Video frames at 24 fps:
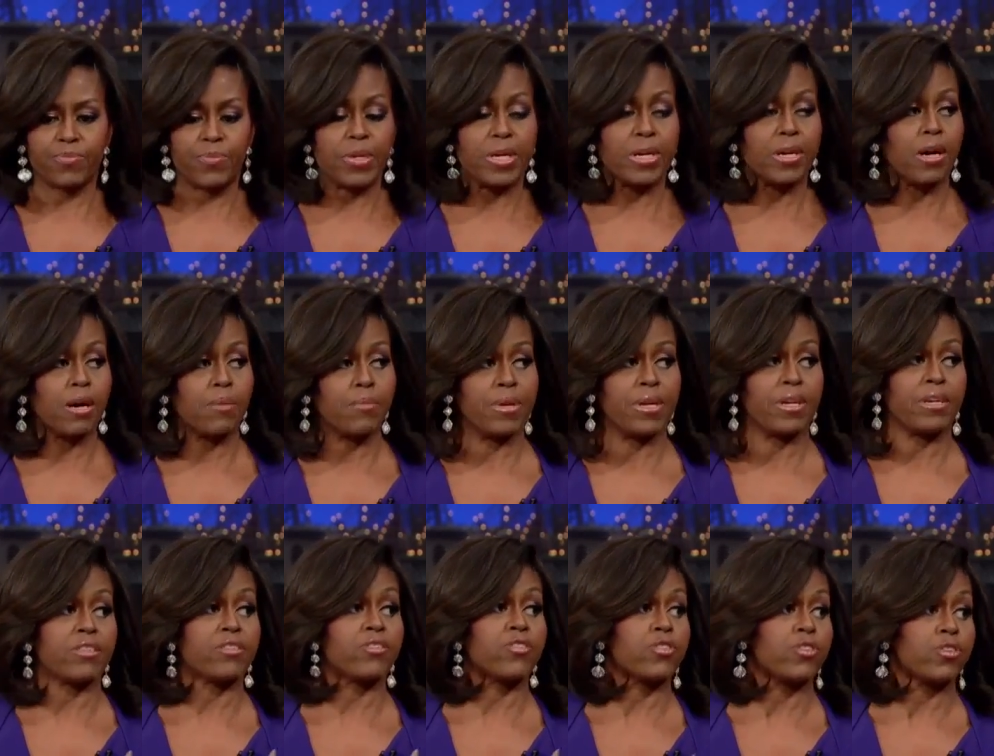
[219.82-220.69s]
become an
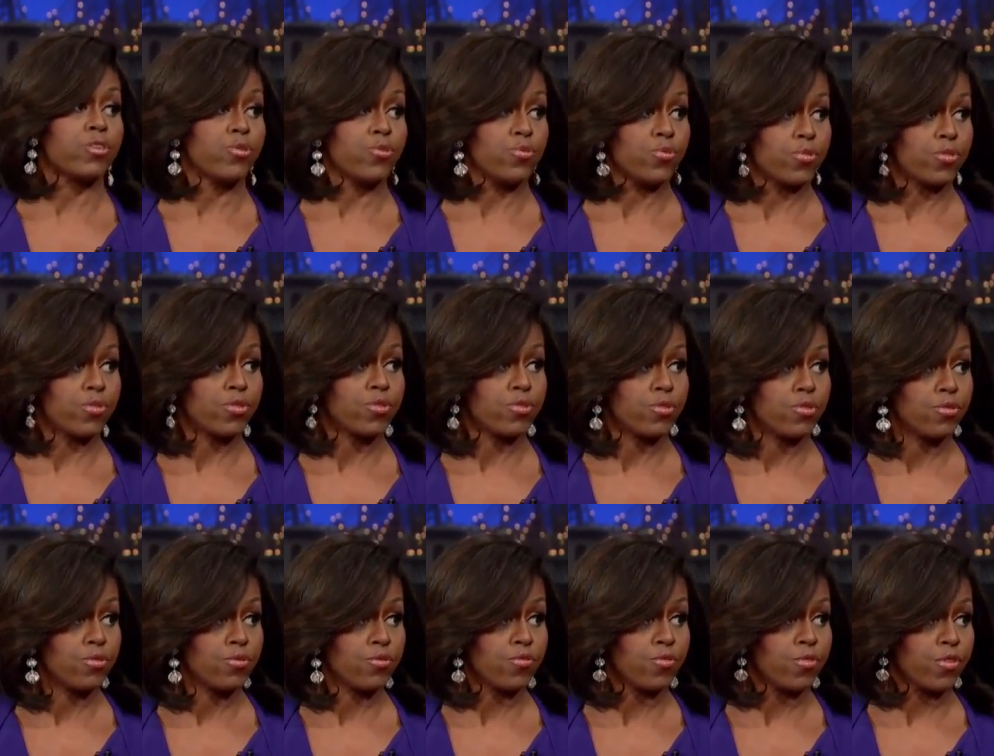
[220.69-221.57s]
excuse
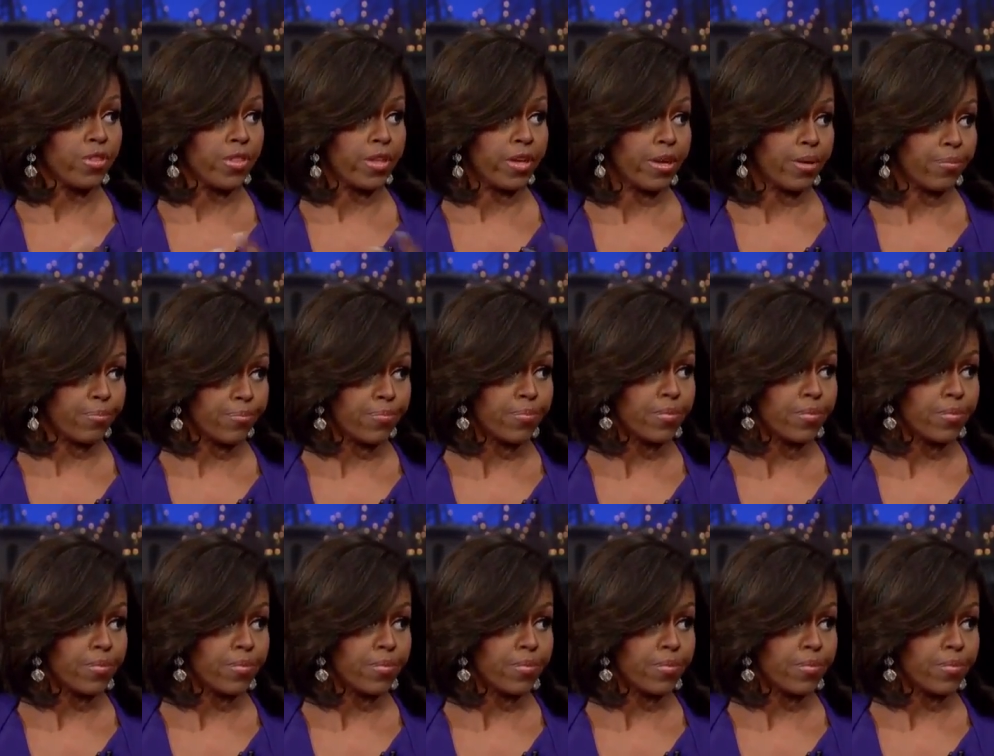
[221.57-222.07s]
for them.